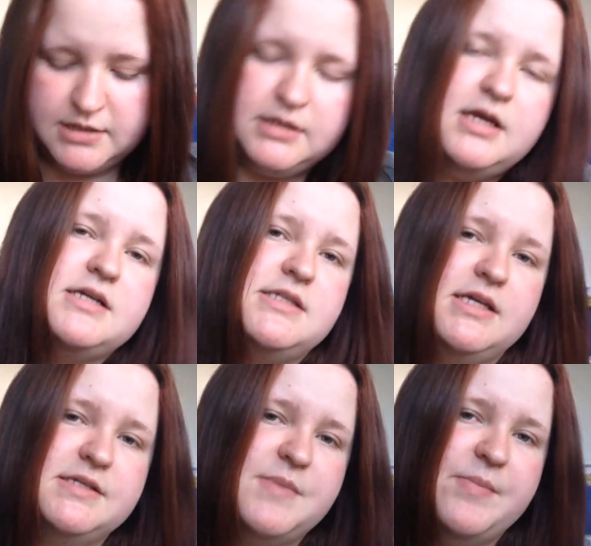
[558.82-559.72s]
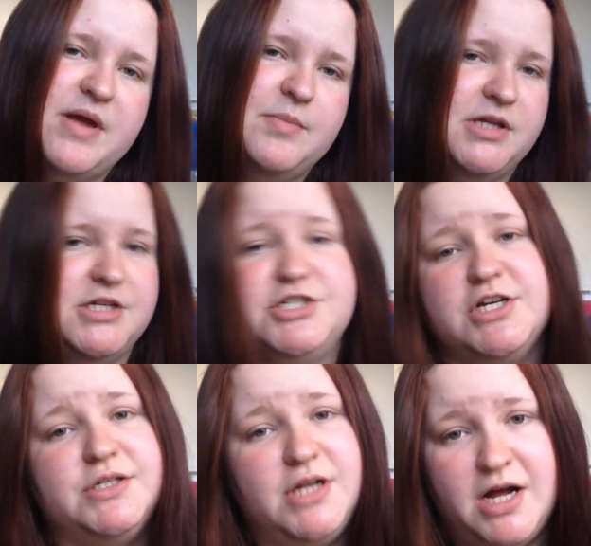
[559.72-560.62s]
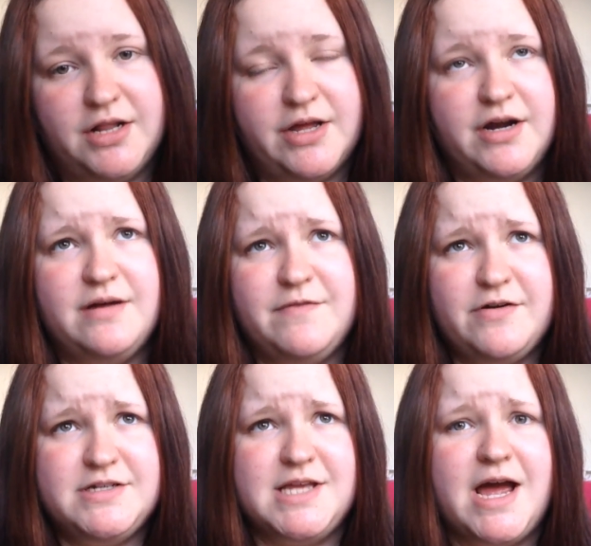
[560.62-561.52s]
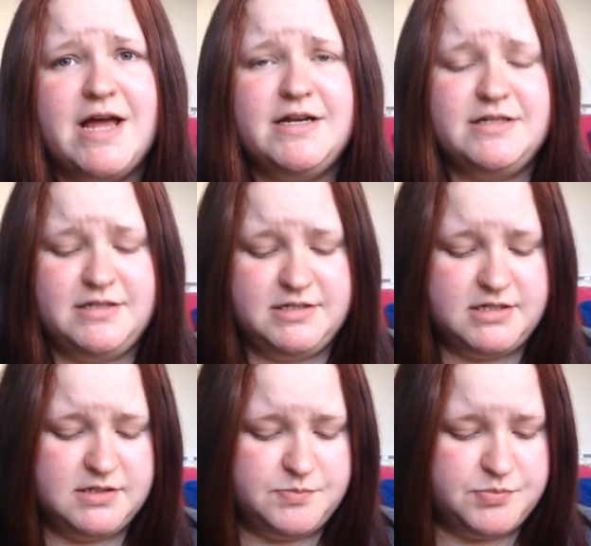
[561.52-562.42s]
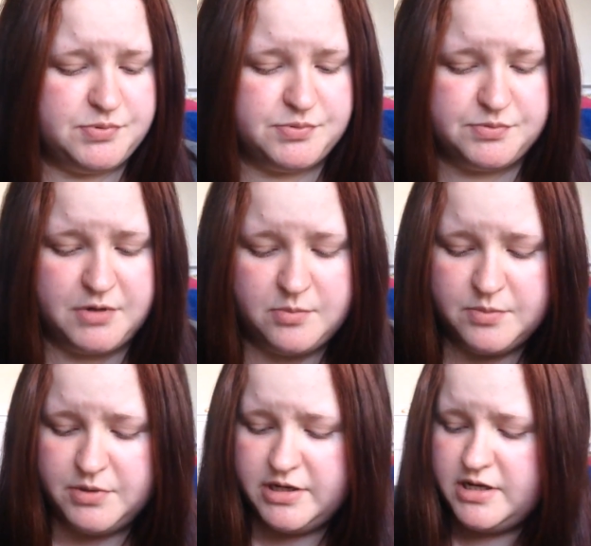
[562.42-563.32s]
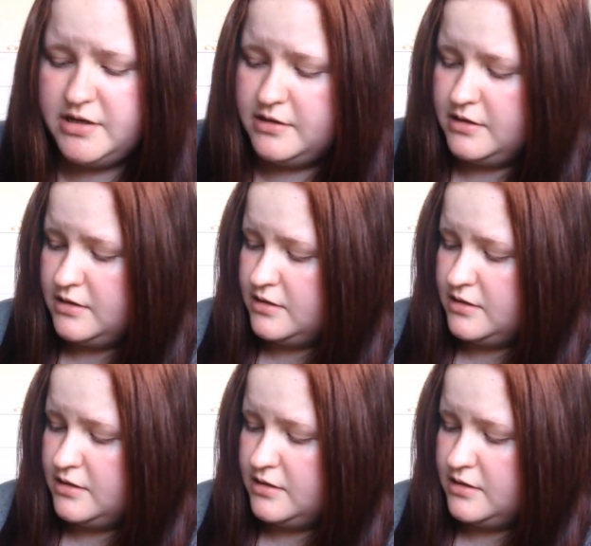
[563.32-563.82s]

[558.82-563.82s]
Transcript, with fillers: And the last thing is my Maybelline Gel Eyeliner. I'm very sad. This is probably,